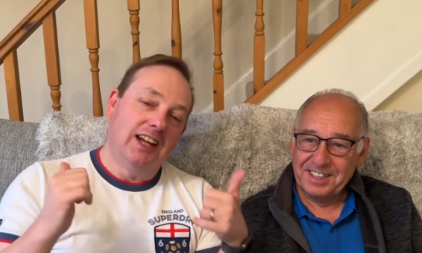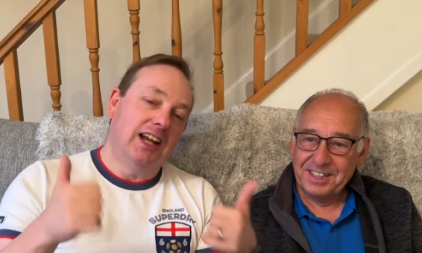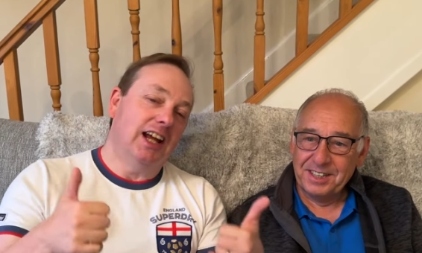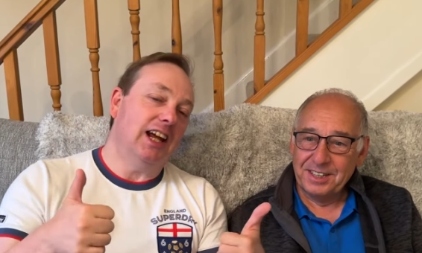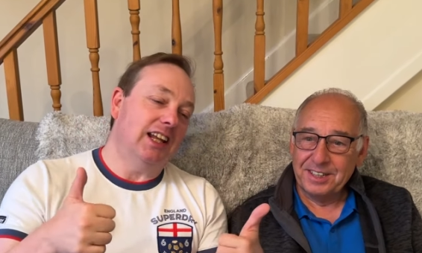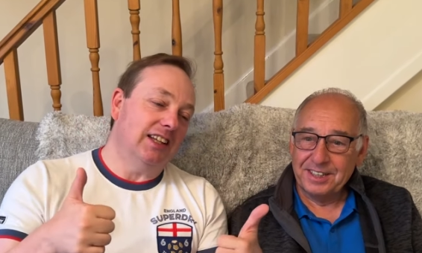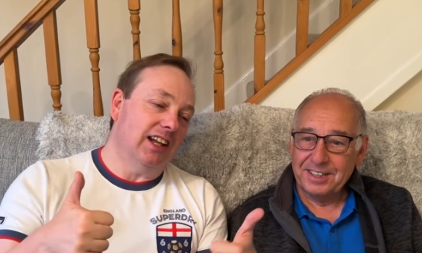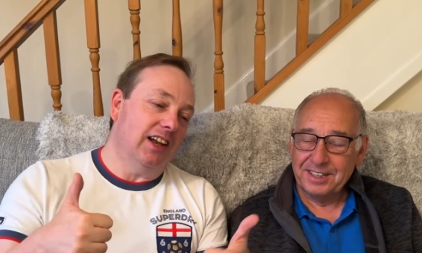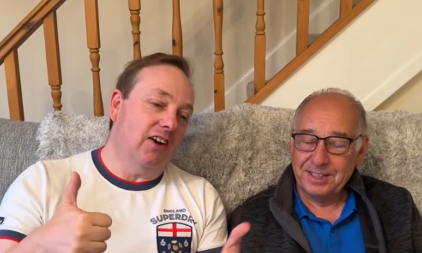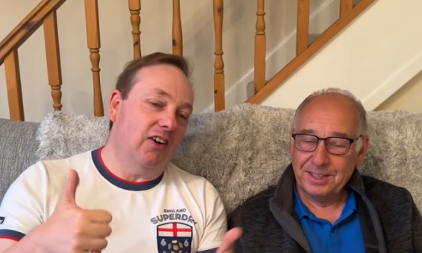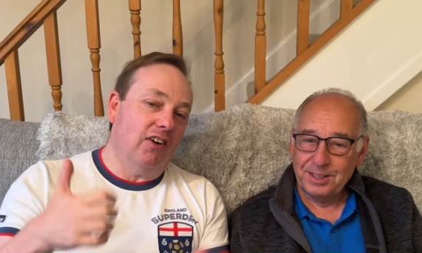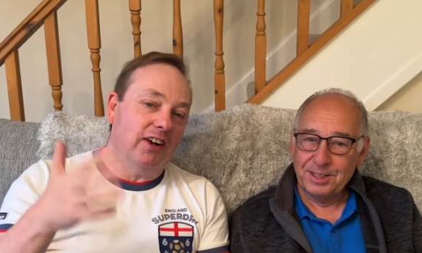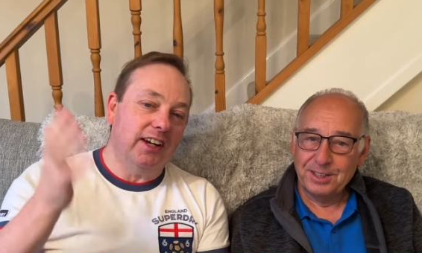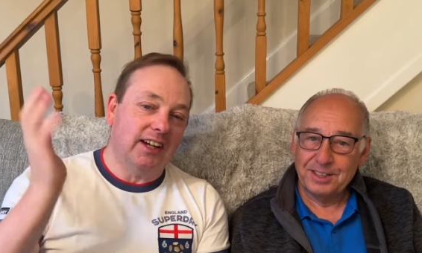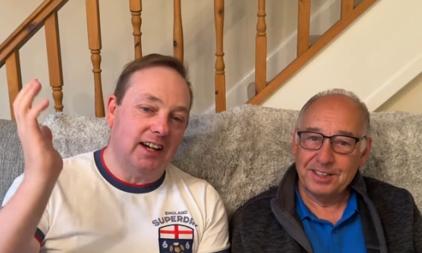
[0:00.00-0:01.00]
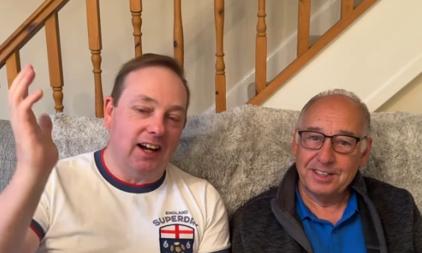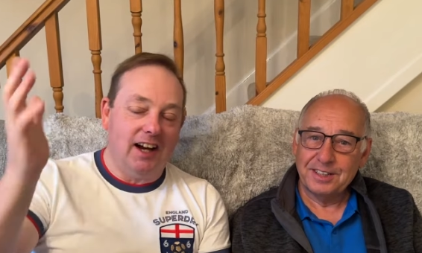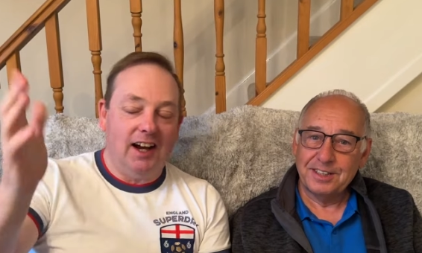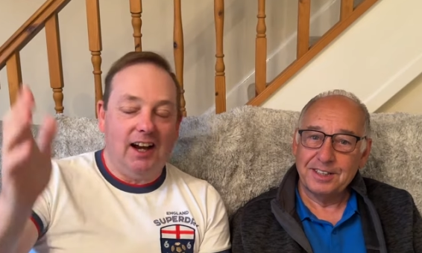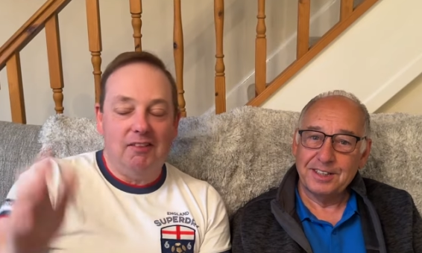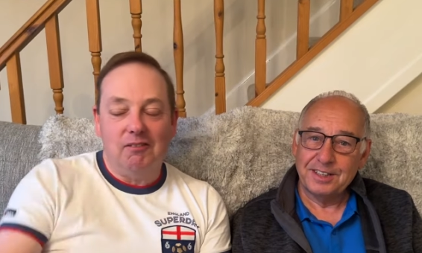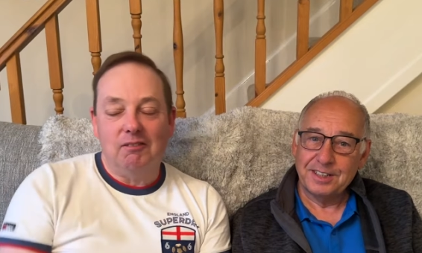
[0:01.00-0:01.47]
Speaker 1: hit the like,
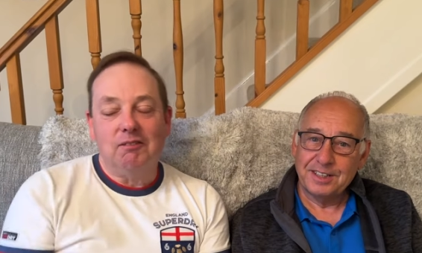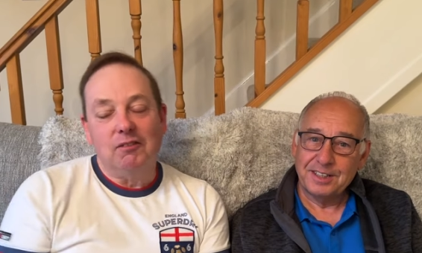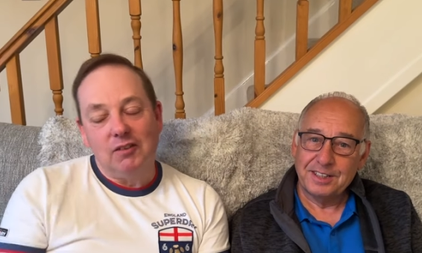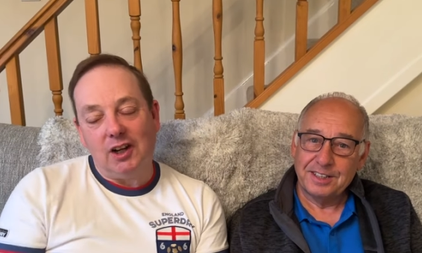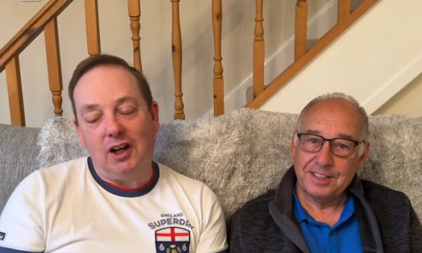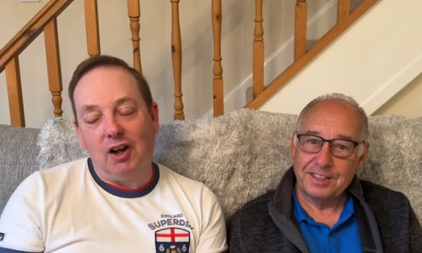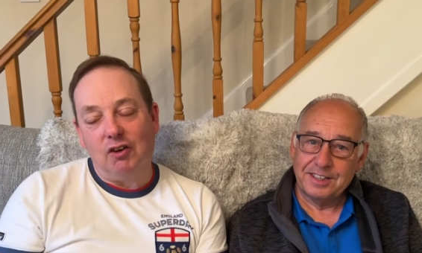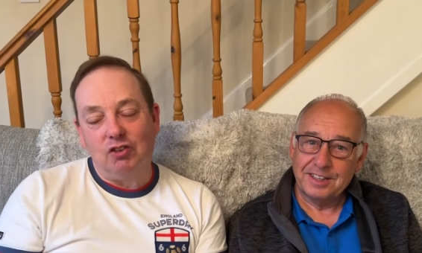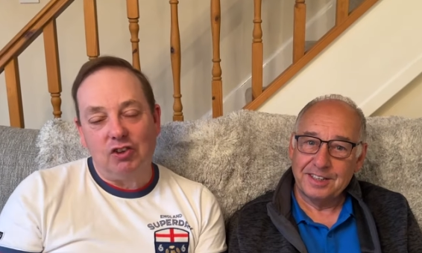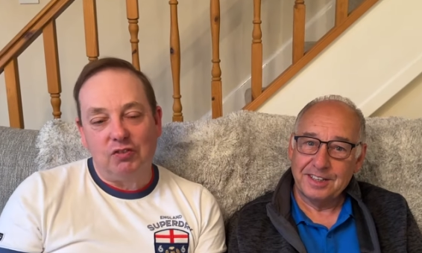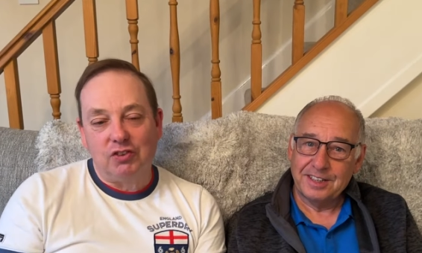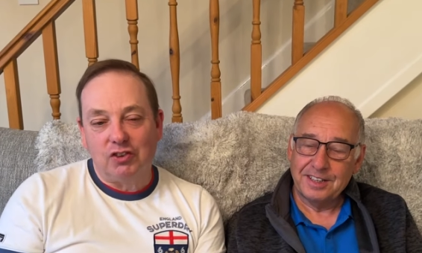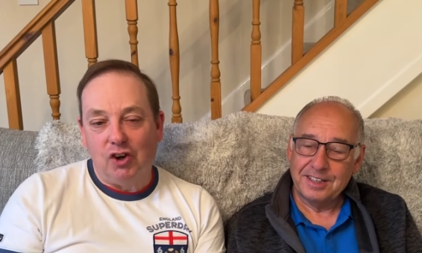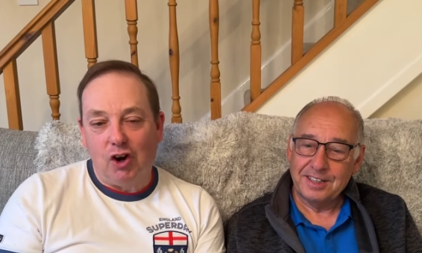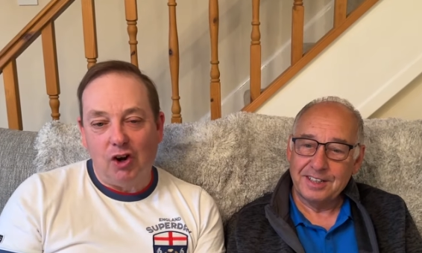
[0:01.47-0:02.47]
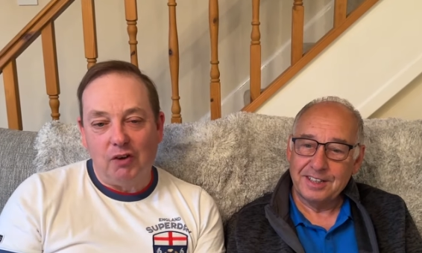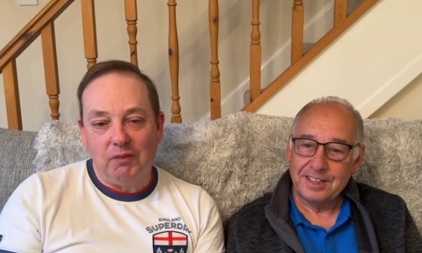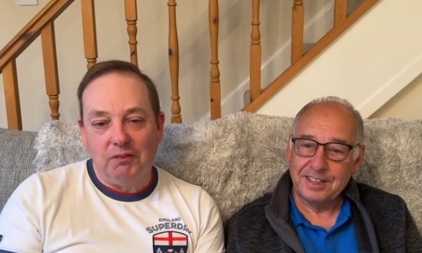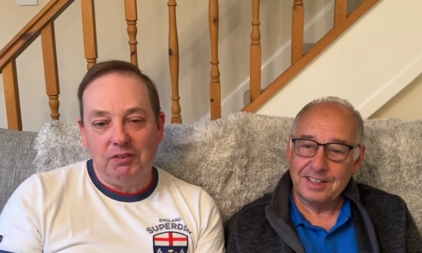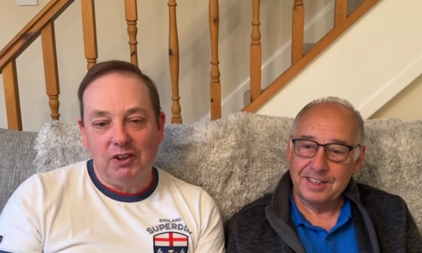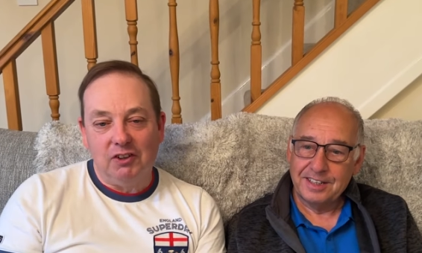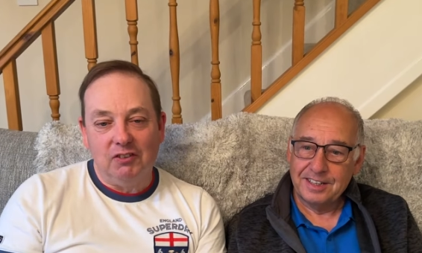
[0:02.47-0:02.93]
um, you know, subscribe
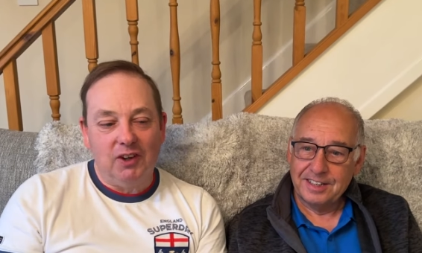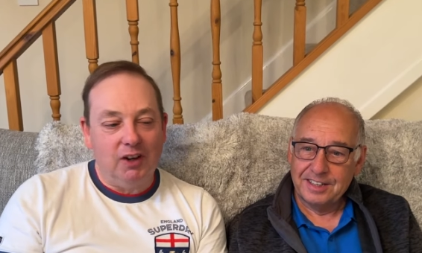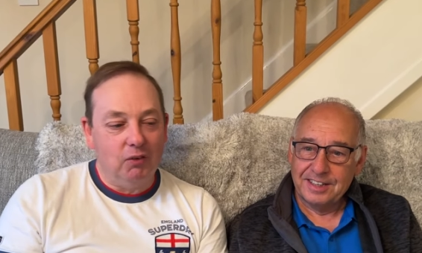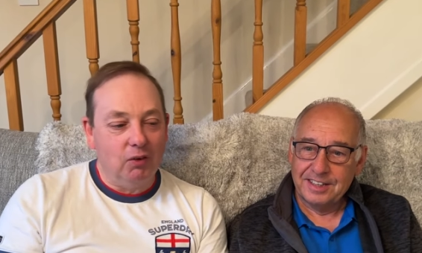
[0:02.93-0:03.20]
if you uh,